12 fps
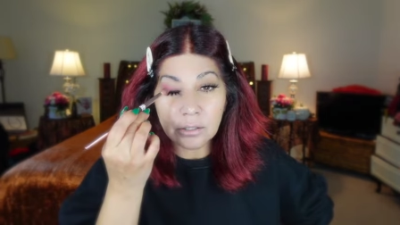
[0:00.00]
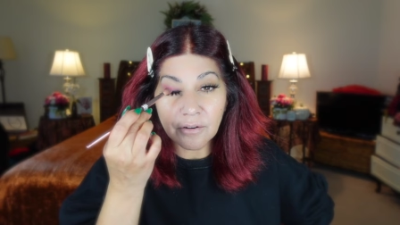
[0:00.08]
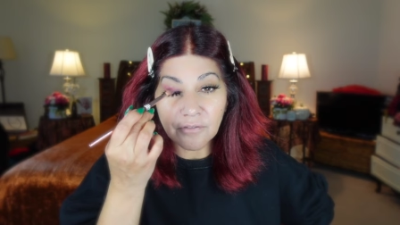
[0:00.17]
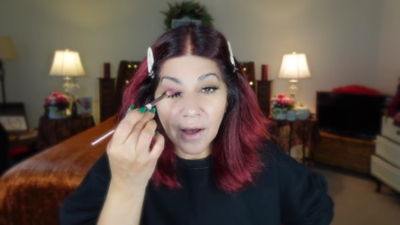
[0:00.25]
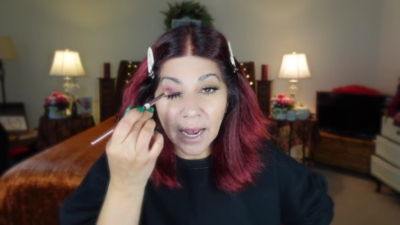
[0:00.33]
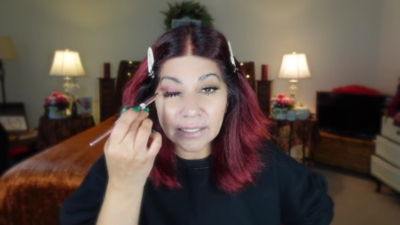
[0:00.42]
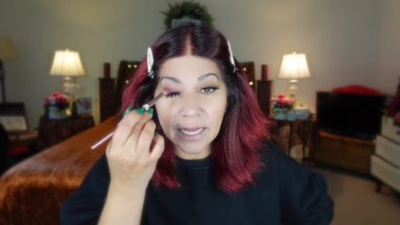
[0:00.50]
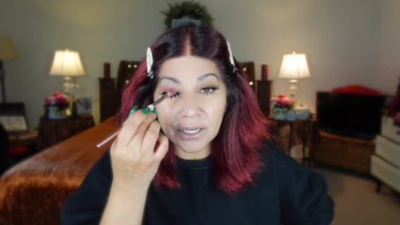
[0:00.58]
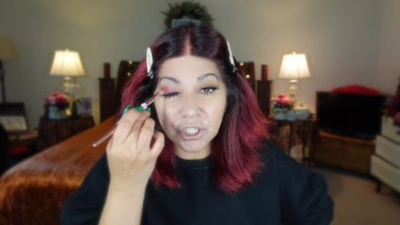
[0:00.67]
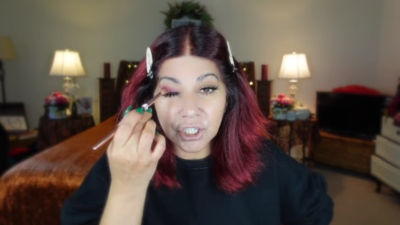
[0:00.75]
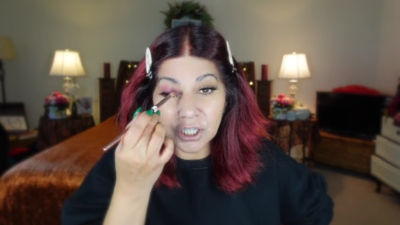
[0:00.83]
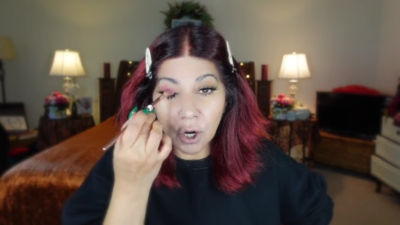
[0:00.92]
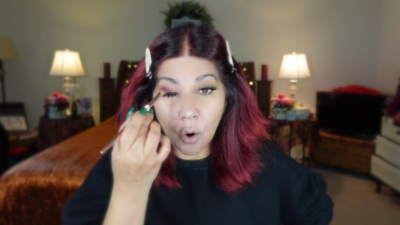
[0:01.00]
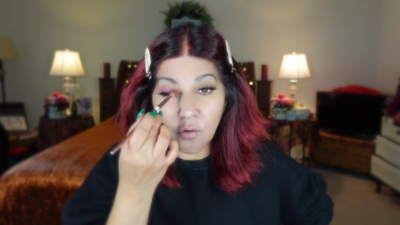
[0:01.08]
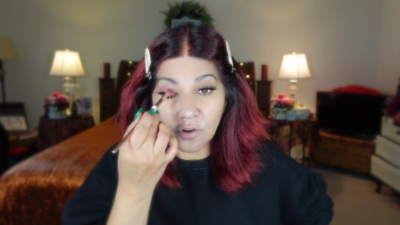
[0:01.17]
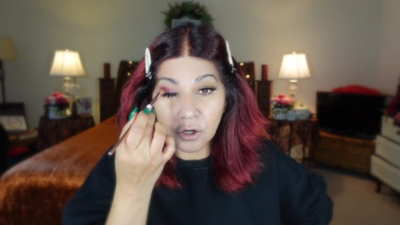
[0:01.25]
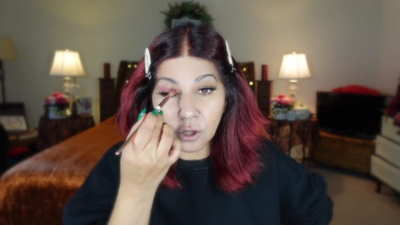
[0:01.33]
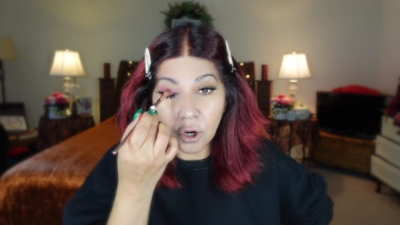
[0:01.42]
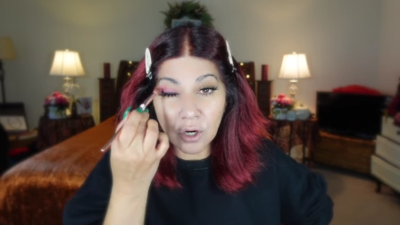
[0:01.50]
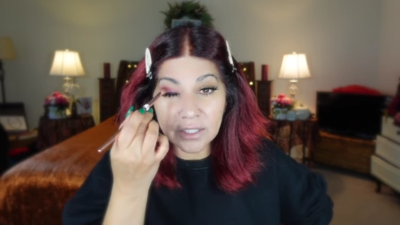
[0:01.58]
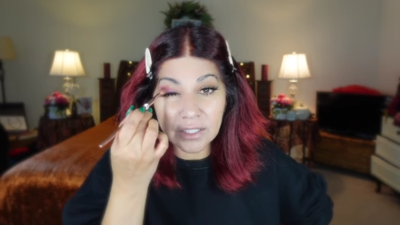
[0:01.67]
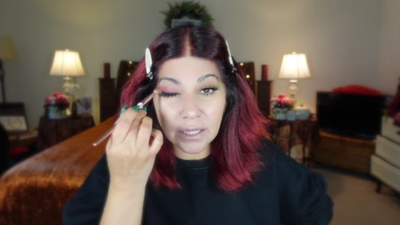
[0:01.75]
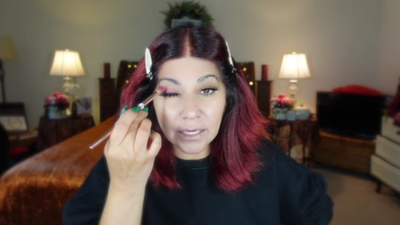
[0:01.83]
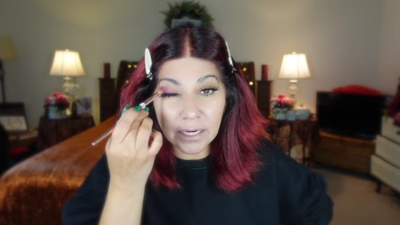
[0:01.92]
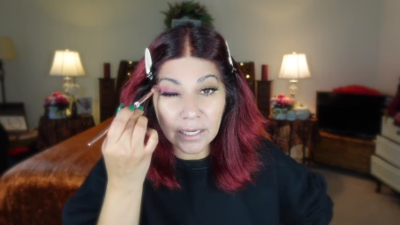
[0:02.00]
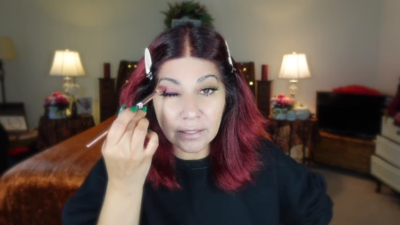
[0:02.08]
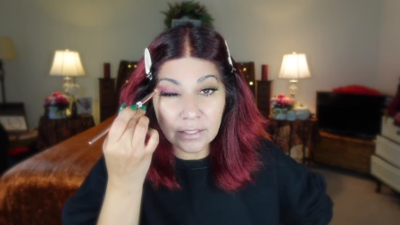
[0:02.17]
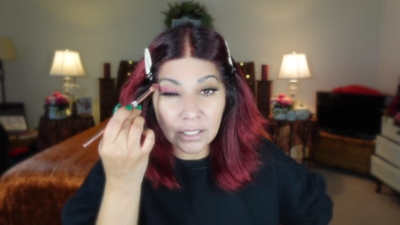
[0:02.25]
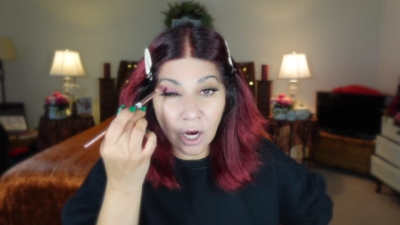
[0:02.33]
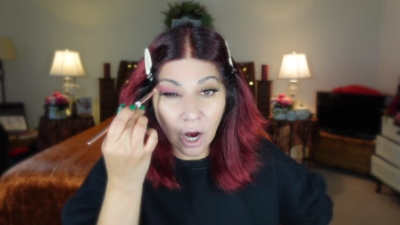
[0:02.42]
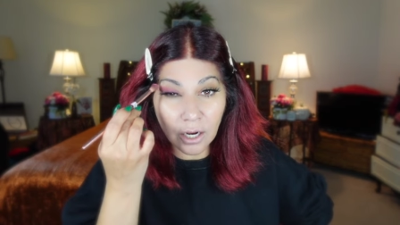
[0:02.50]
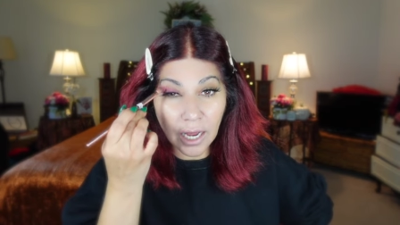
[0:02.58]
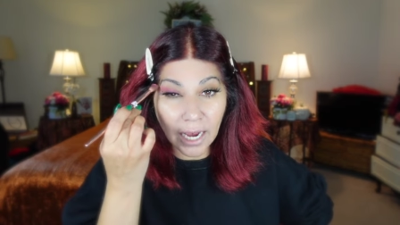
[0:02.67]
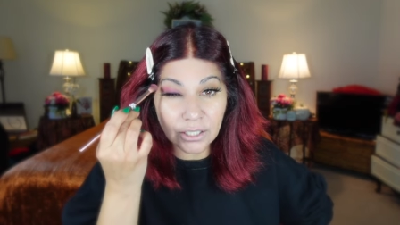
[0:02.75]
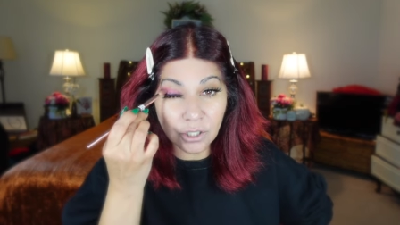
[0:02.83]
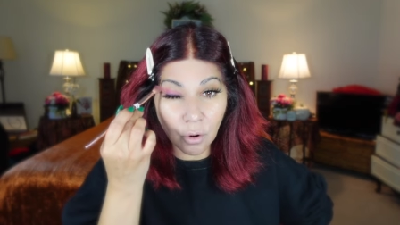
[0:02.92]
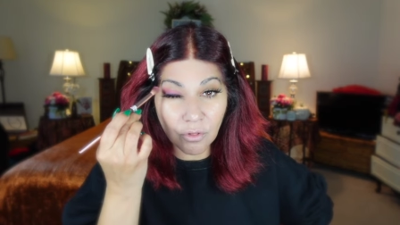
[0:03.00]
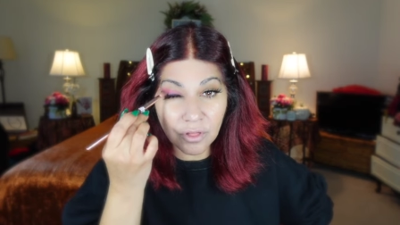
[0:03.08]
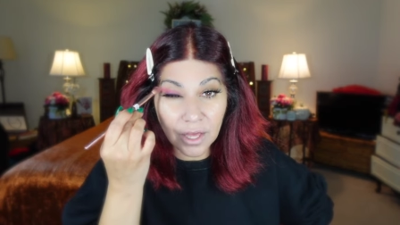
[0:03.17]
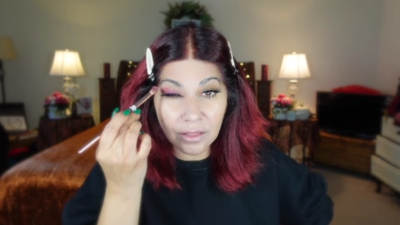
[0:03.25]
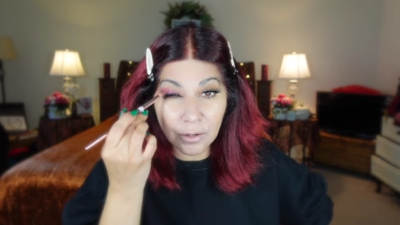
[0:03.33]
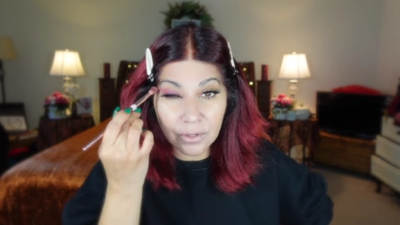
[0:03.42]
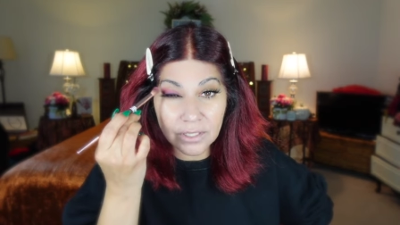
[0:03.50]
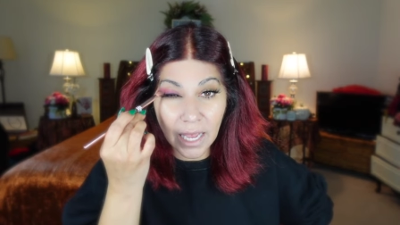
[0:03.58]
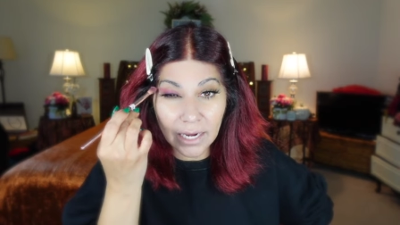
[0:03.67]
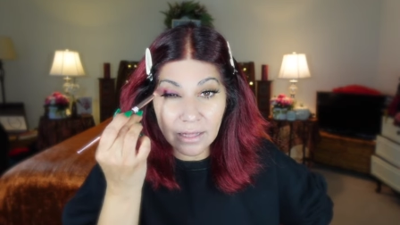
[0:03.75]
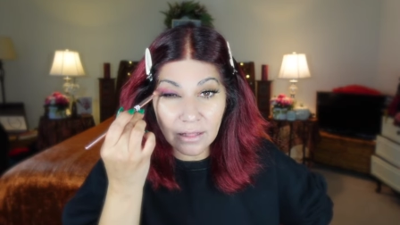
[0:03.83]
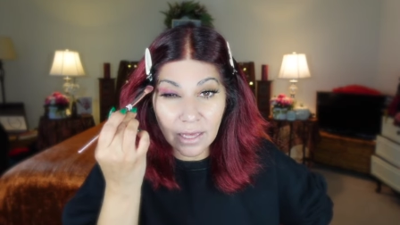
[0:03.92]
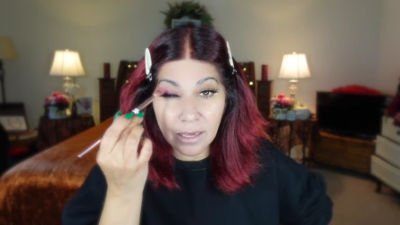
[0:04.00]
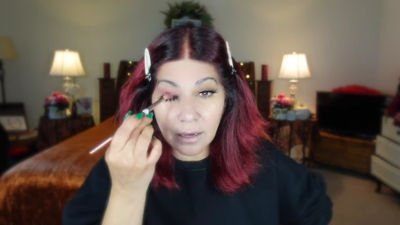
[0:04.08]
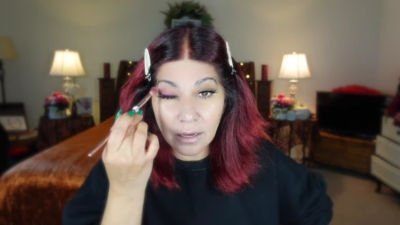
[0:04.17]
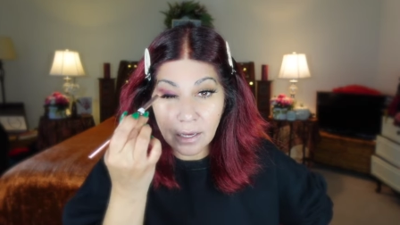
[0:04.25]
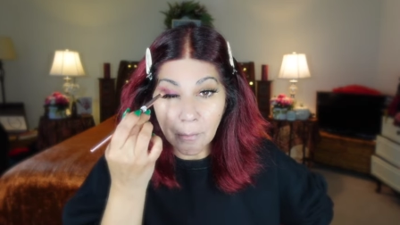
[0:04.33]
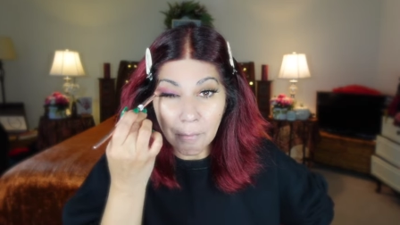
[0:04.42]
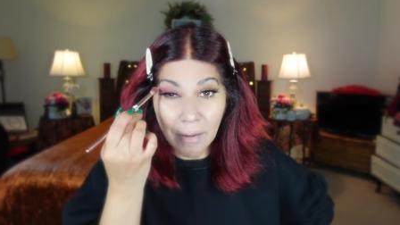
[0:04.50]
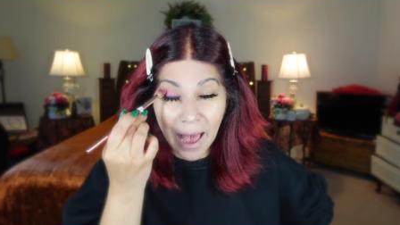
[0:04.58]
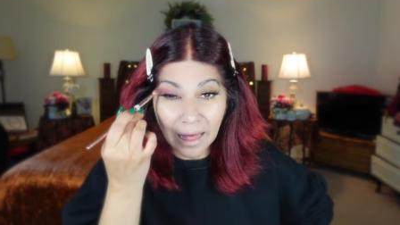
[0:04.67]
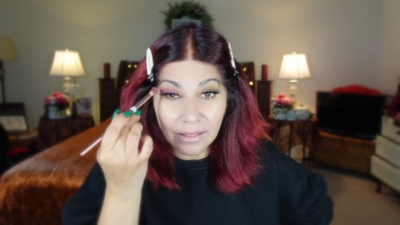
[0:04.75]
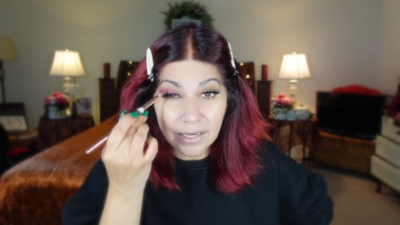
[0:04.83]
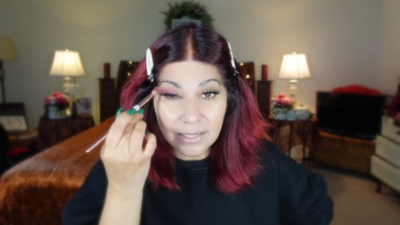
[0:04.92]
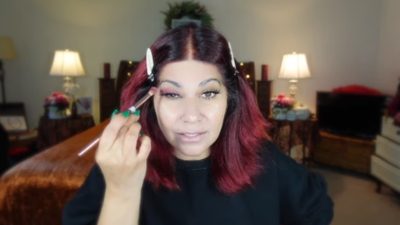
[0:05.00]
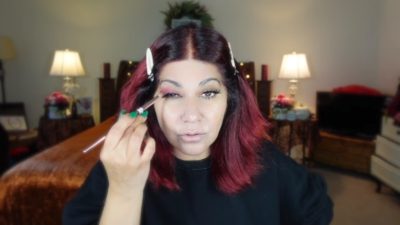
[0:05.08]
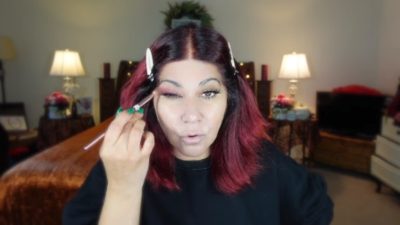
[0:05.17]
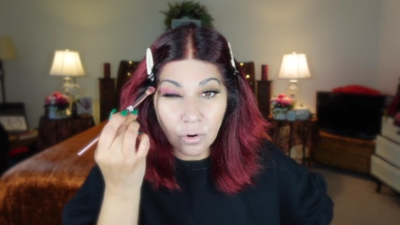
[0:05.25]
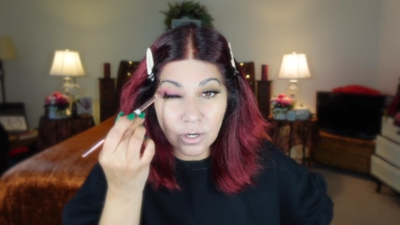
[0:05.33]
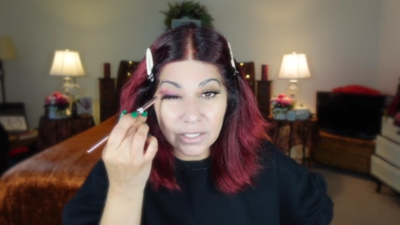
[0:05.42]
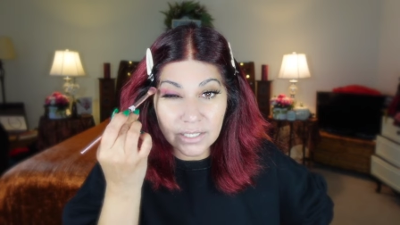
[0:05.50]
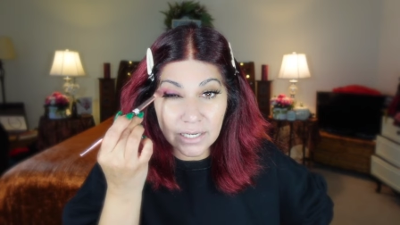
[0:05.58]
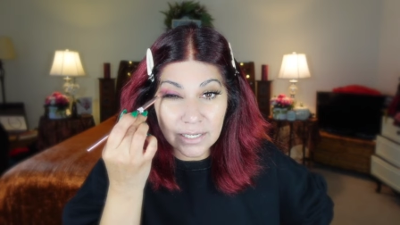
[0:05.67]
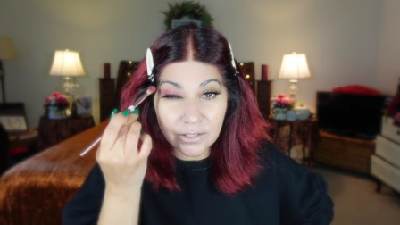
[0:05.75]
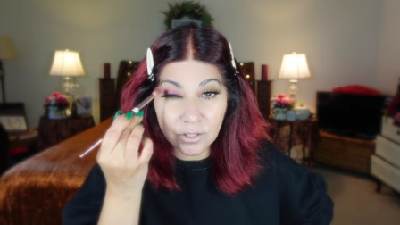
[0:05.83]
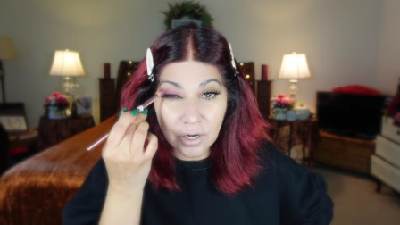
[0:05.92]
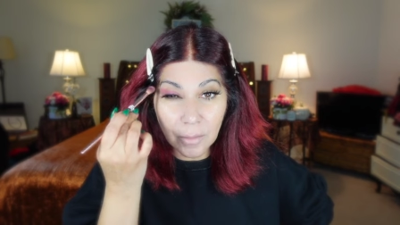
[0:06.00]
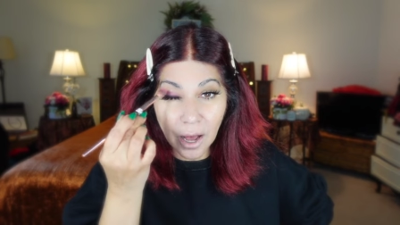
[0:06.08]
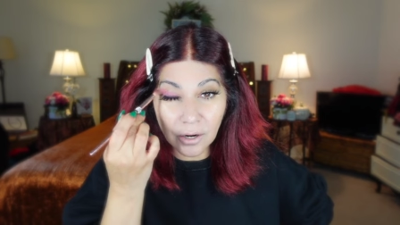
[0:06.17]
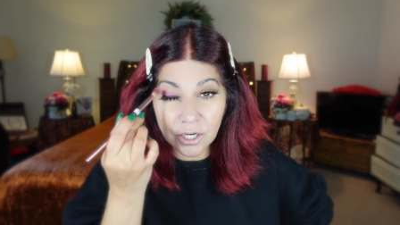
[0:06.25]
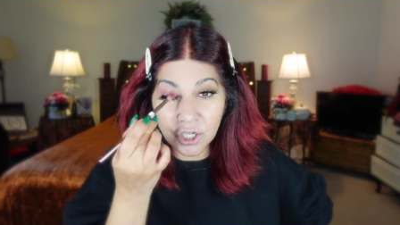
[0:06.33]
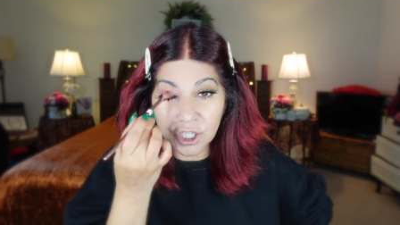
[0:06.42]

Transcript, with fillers: the fact that she overlooked Celine Dion, I don't think there was anything malice or sinister about it.